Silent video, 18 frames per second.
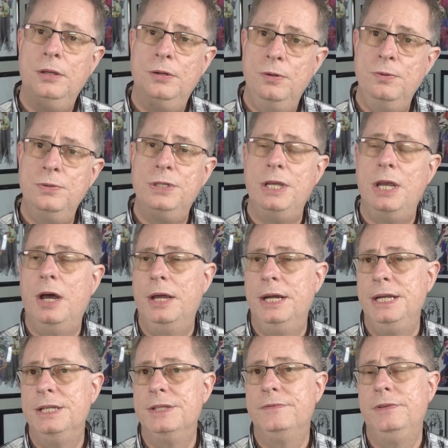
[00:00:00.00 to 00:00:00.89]
And who's the
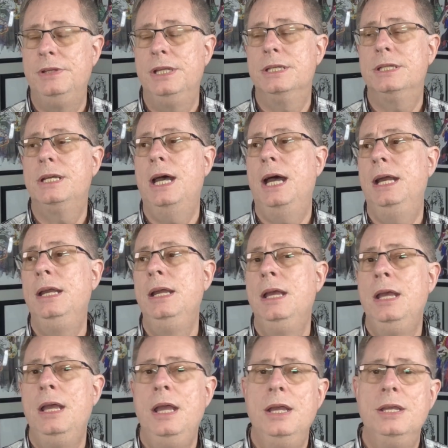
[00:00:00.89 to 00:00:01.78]
audience for this guy?
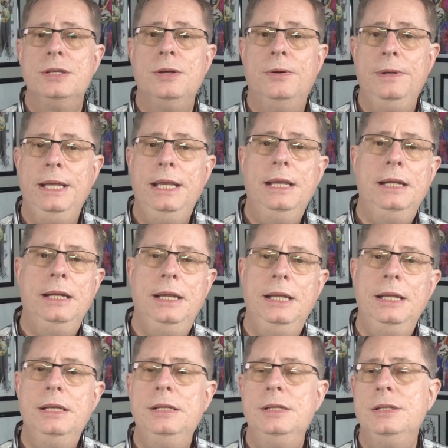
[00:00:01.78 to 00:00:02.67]
So
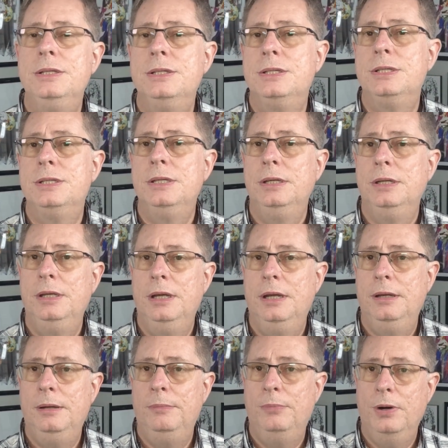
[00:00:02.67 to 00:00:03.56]
it is
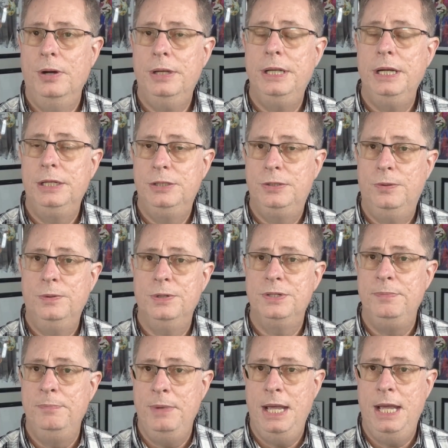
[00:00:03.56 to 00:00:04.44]
marketed
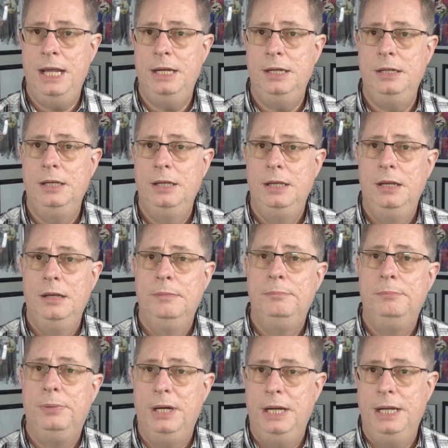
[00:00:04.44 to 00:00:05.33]
towards men,
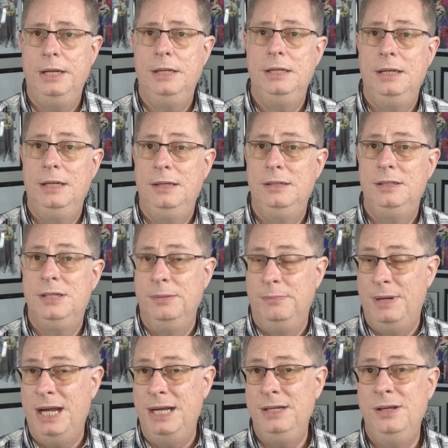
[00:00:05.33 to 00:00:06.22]
but
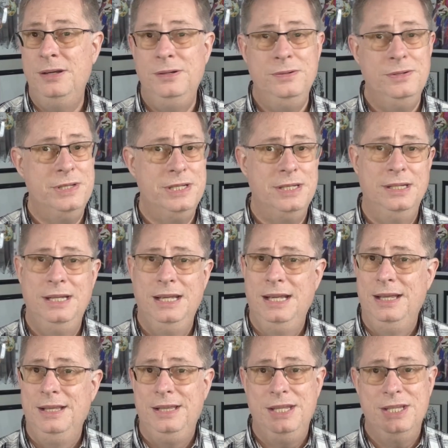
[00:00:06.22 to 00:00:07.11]
to my nose,
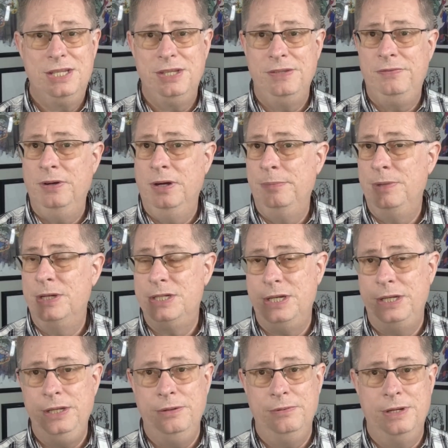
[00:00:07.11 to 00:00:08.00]
this is very
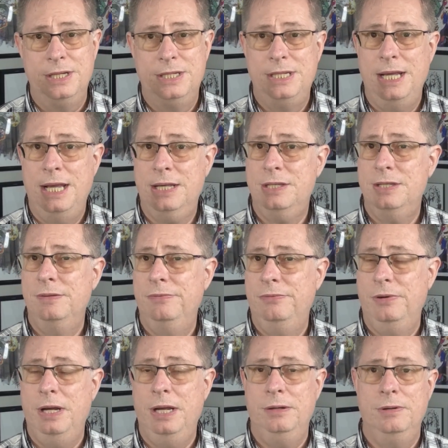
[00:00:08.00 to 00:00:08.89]
much a unisex
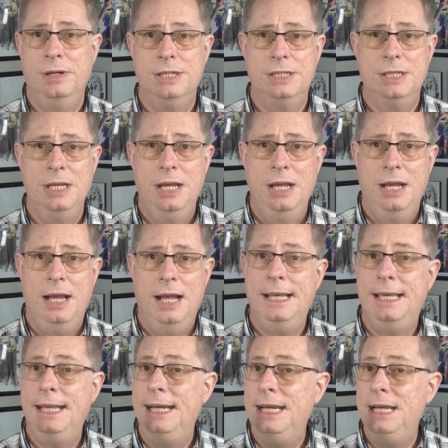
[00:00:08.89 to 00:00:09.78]
fragrance.
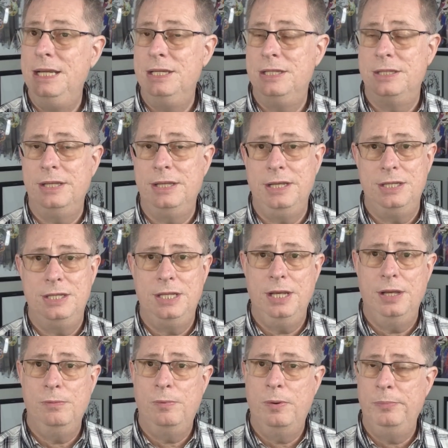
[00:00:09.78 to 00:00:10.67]
I could easily
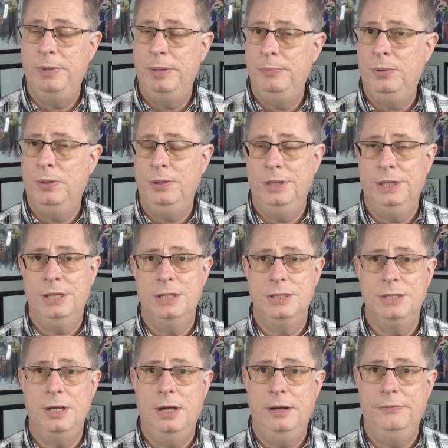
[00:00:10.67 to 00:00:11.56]
see a woman pulling
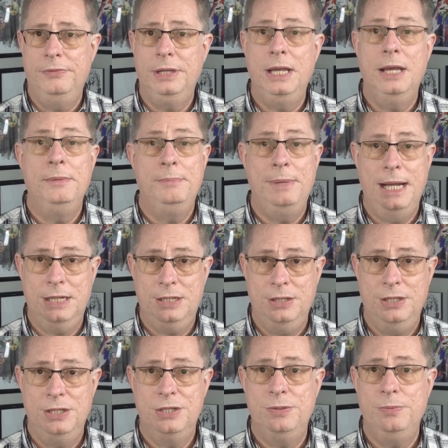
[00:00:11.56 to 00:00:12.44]
this off. Again,
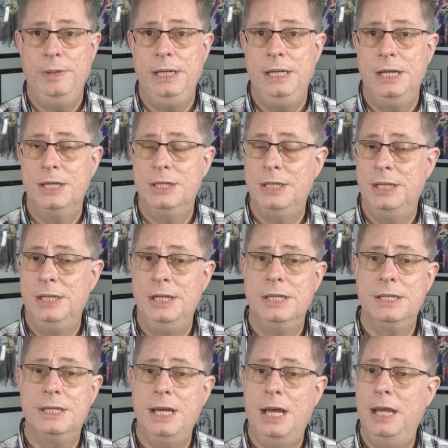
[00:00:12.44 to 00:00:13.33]
back to the sweetness in
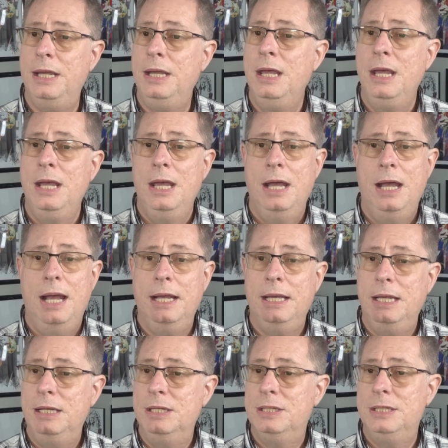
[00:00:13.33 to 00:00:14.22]
this guy.
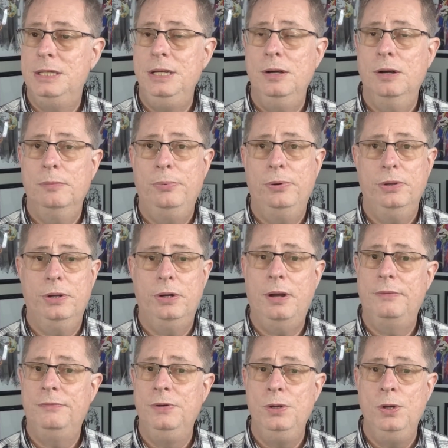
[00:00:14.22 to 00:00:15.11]
I get to see her pull
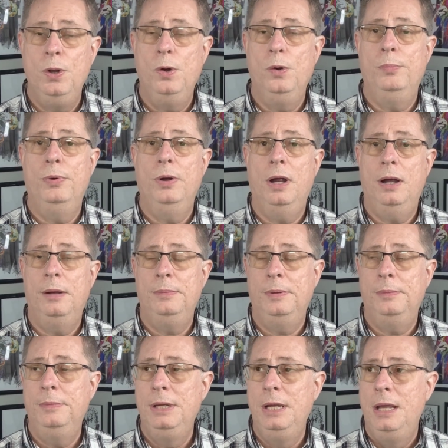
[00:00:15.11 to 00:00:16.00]
it off, no
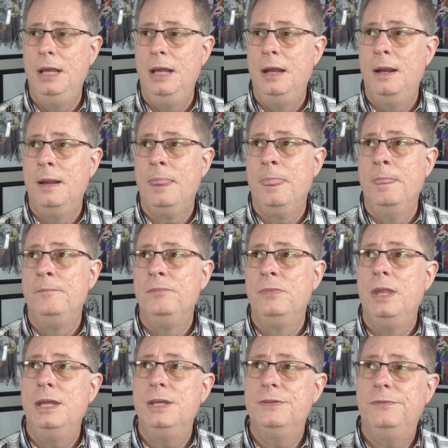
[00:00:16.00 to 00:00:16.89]
problem.
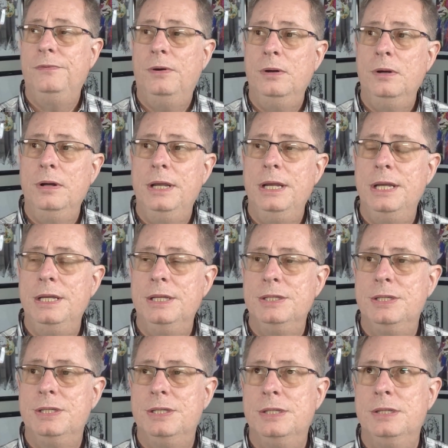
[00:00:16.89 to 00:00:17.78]
As far
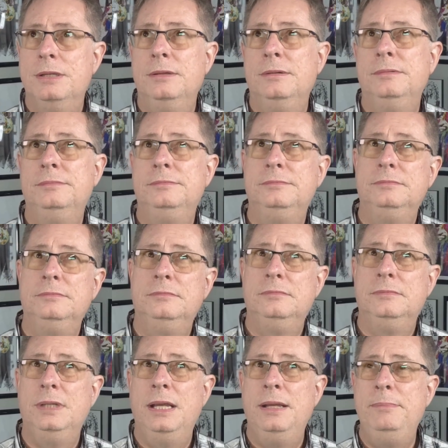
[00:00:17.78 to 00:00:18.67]
as
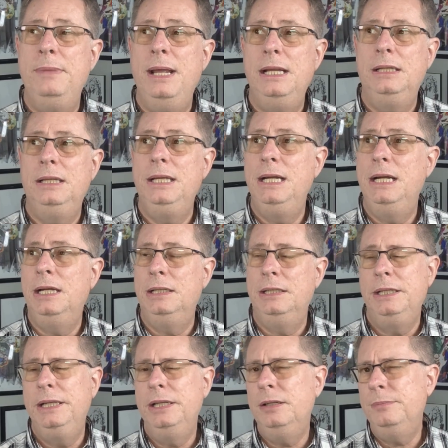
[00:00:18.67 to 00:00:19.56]
it may lean
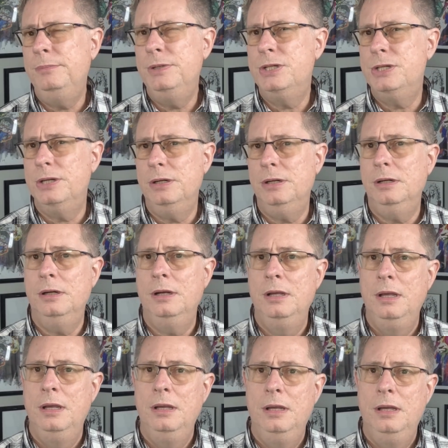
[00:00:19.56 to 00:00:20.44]
a little
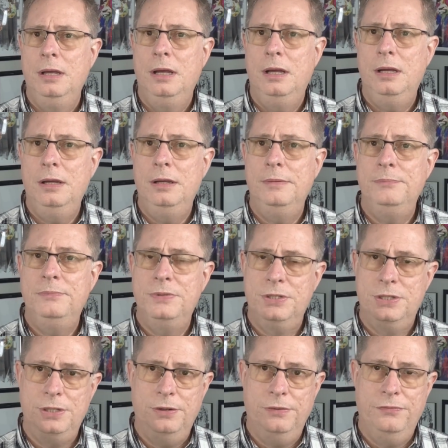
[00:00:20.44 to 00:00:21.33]
mature,
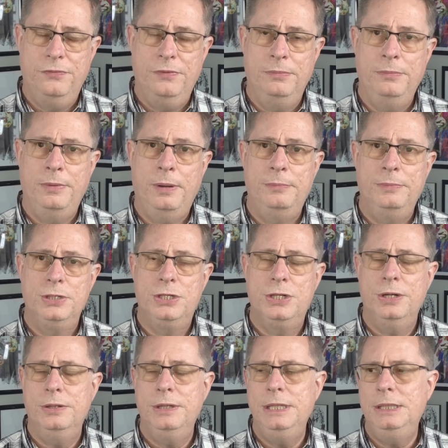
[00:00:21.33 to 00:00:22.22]
so from a
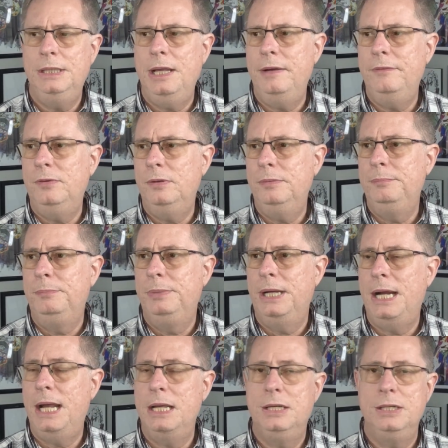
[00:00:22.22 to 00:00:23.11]
maturity level,
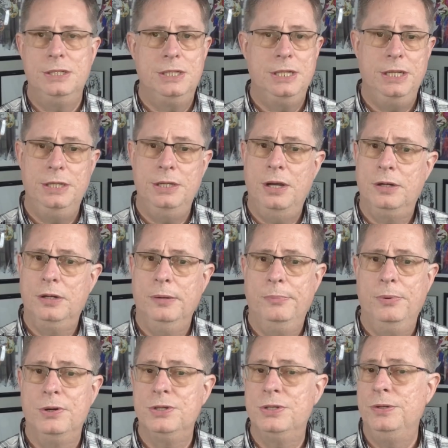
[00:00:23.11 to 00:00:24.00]
but I could see a
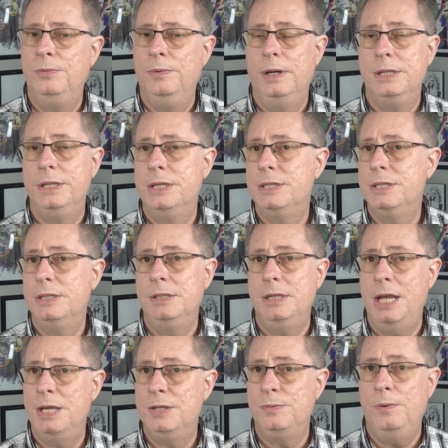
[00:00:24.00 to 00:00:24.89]
younger person wear
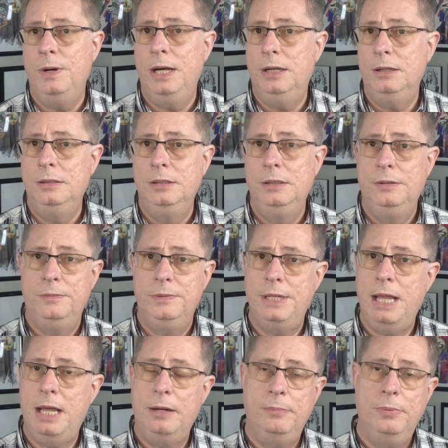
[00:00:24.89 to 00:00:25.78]
this as well
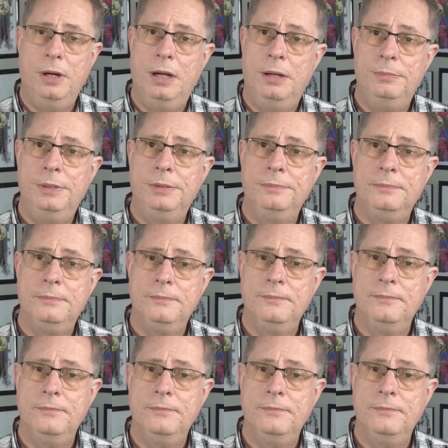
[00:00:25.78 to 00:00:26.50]
without a problem.